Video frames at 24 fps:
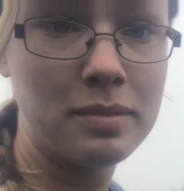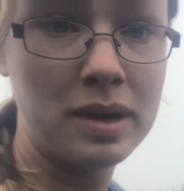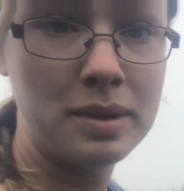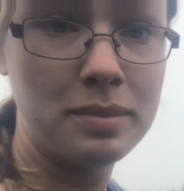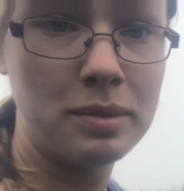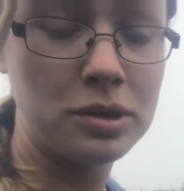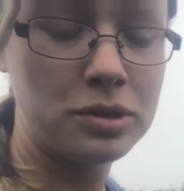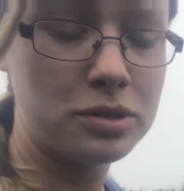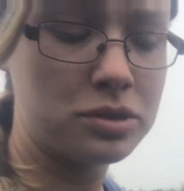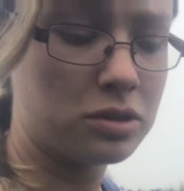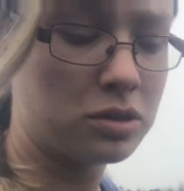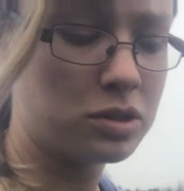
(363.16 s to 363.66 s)
my
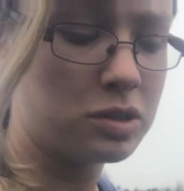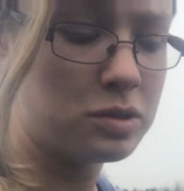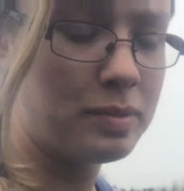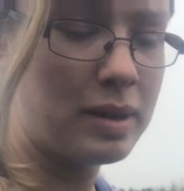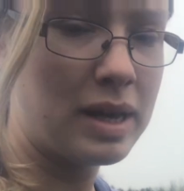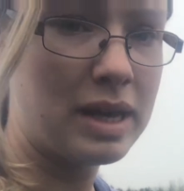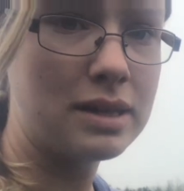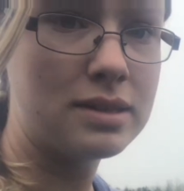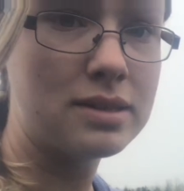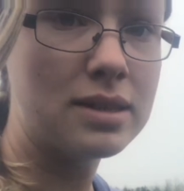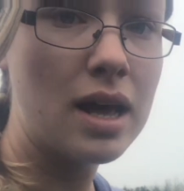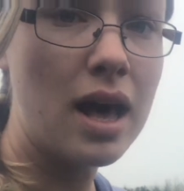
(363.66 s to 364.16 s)
personal
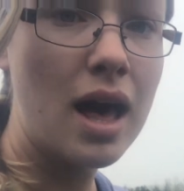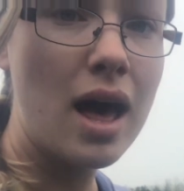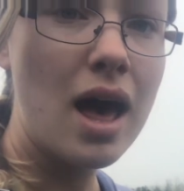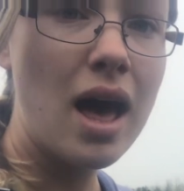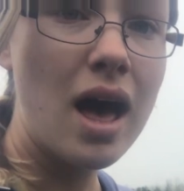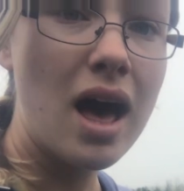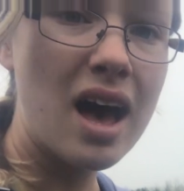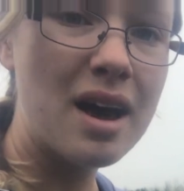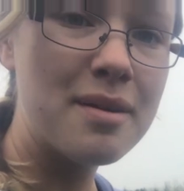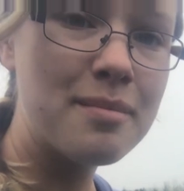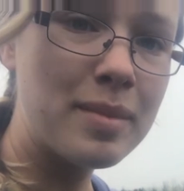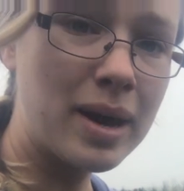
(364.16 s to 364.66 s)
space.
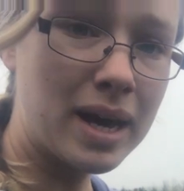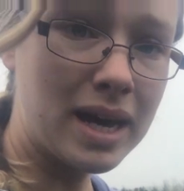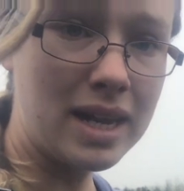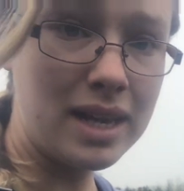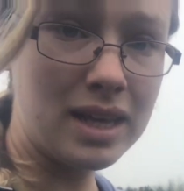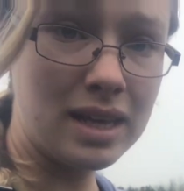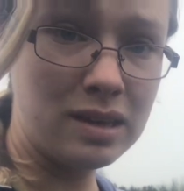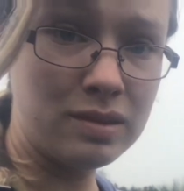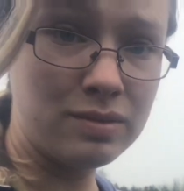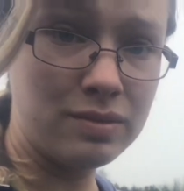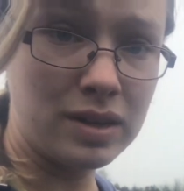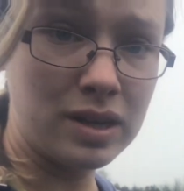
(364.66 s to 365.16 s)
I might
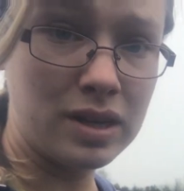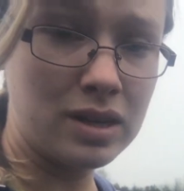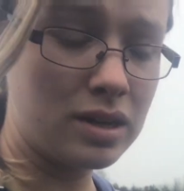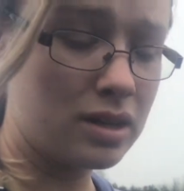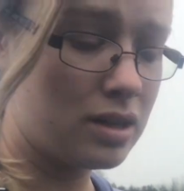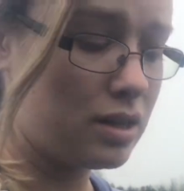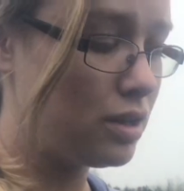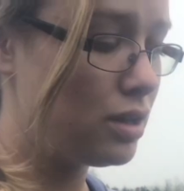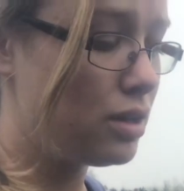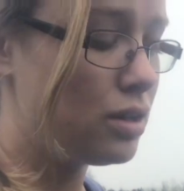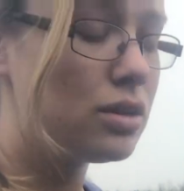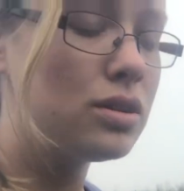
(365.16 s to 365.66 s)
even
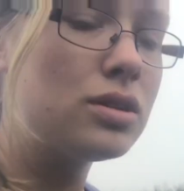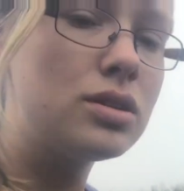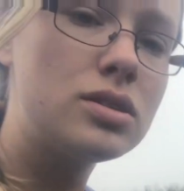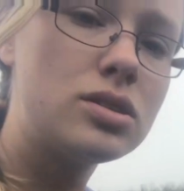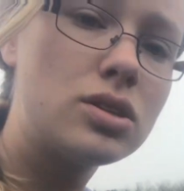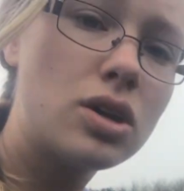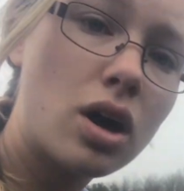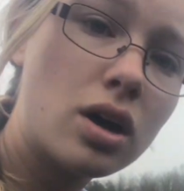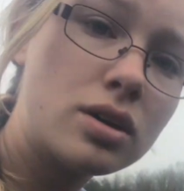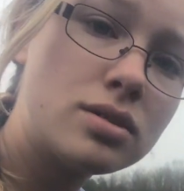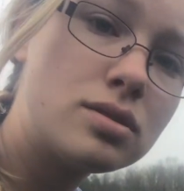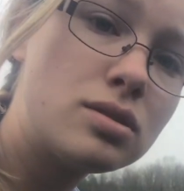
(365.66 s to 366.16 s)

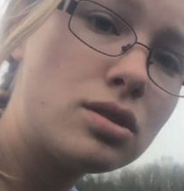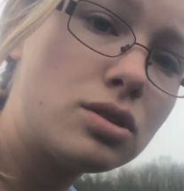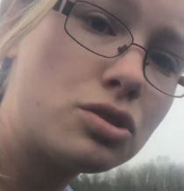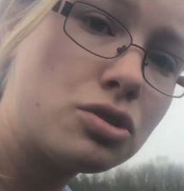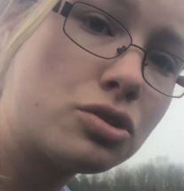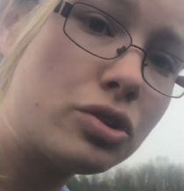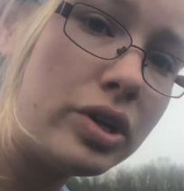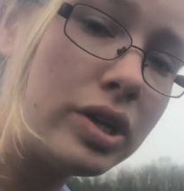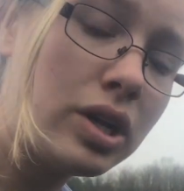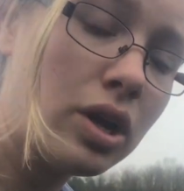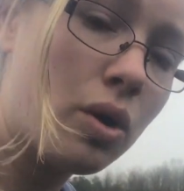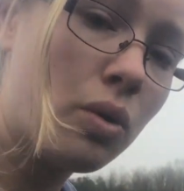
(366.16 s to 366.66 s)
toss the
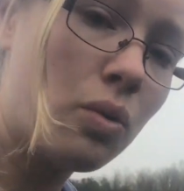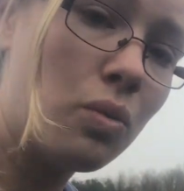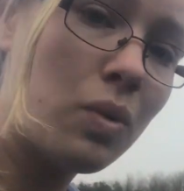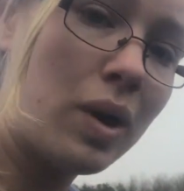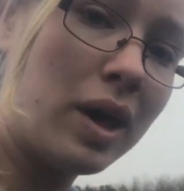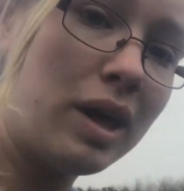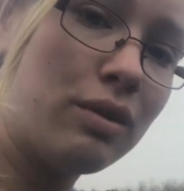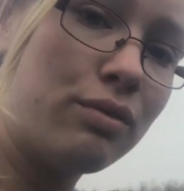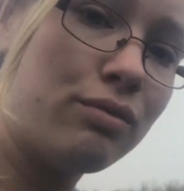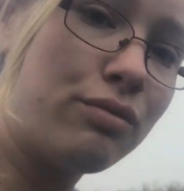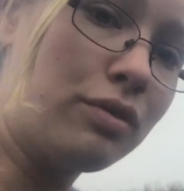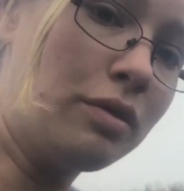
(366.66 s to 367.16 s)
treat
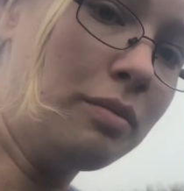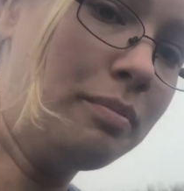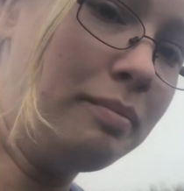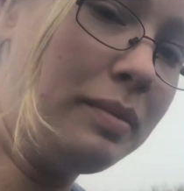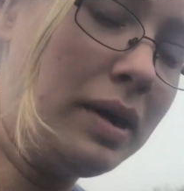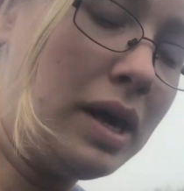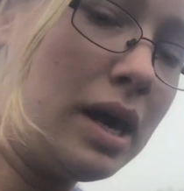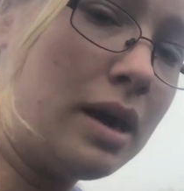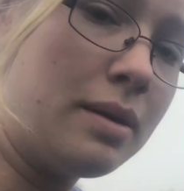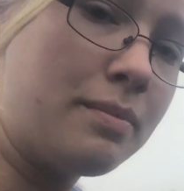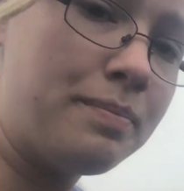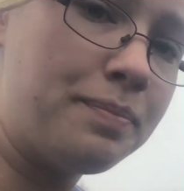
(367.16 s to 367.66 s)
away from
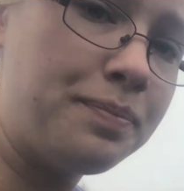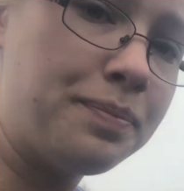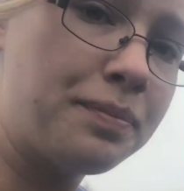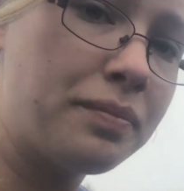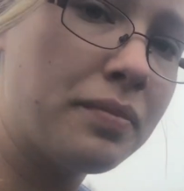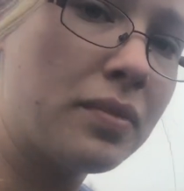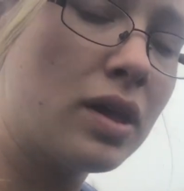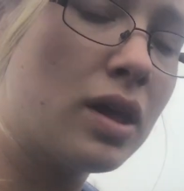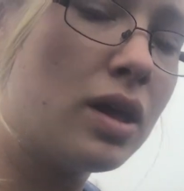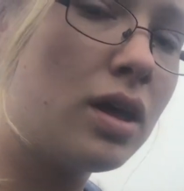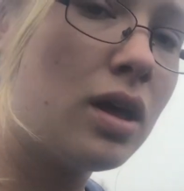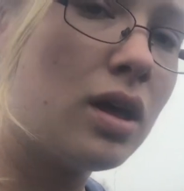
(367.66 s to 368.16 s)
me.
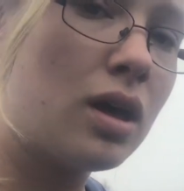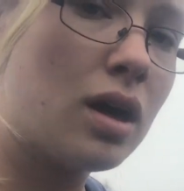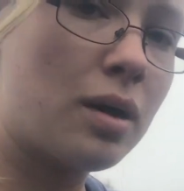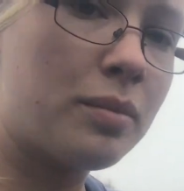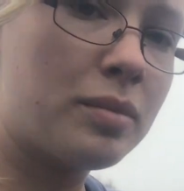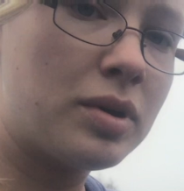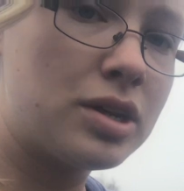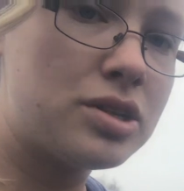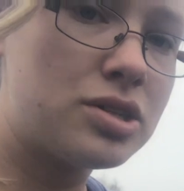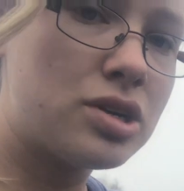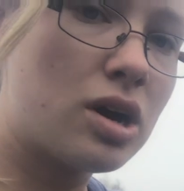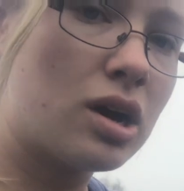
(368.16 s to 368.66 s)

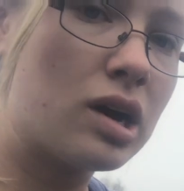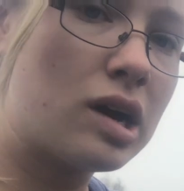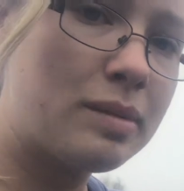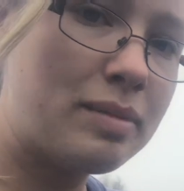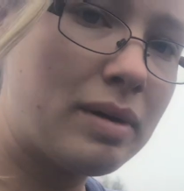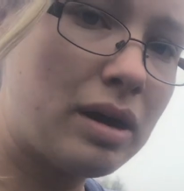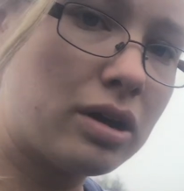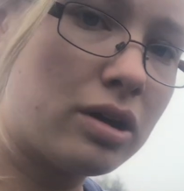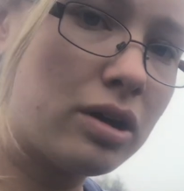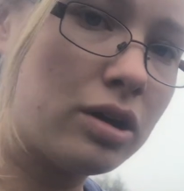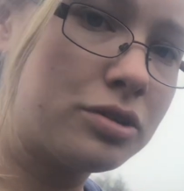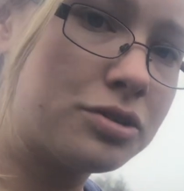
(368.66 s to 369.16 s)
I'm going to talk
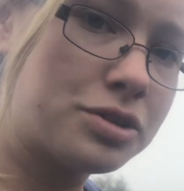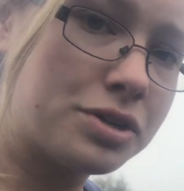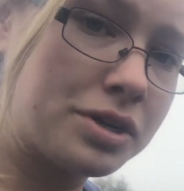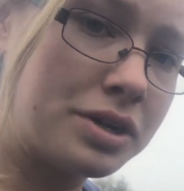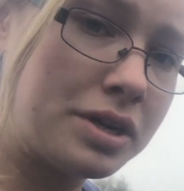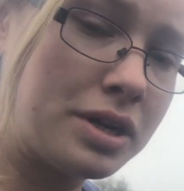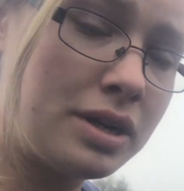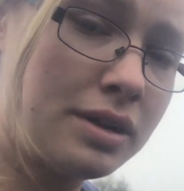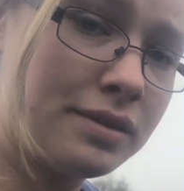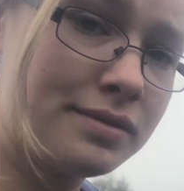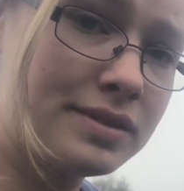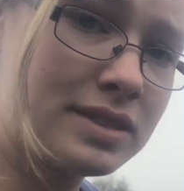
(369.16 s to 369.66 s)
about
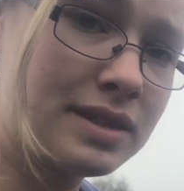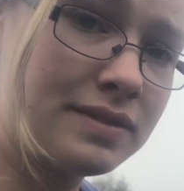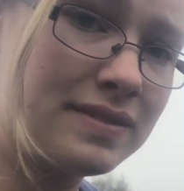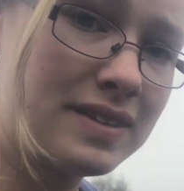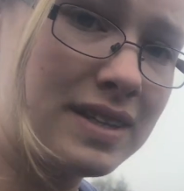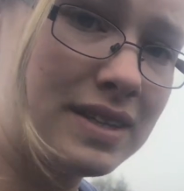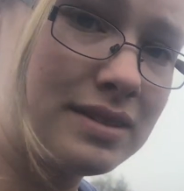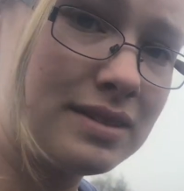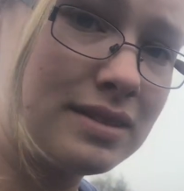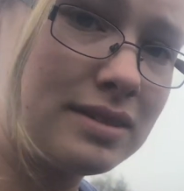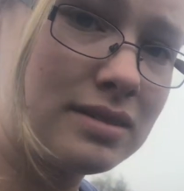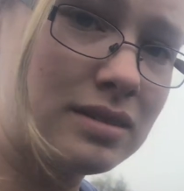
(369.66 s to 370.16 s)
alternatives if
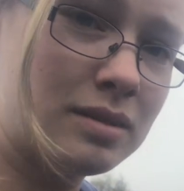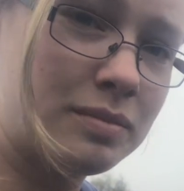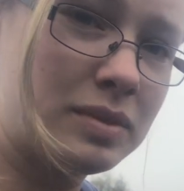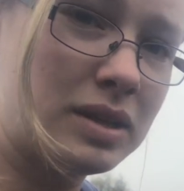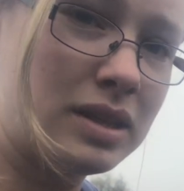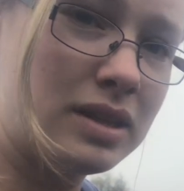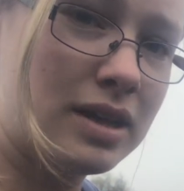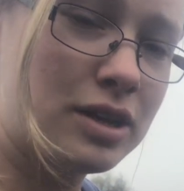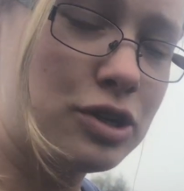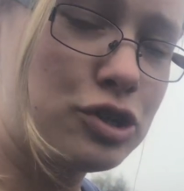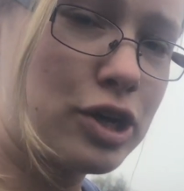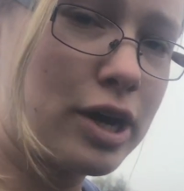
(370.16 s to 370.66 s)
this is
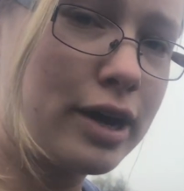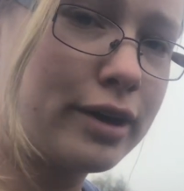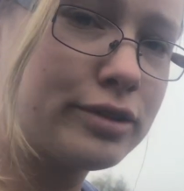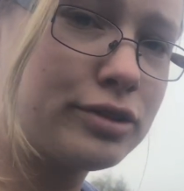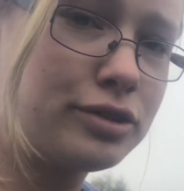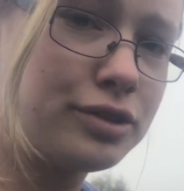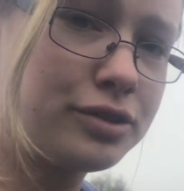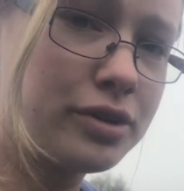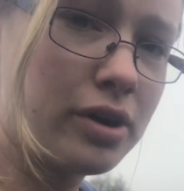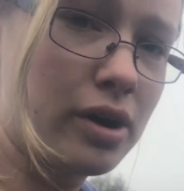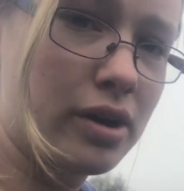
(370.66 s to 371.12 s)
something that jacks your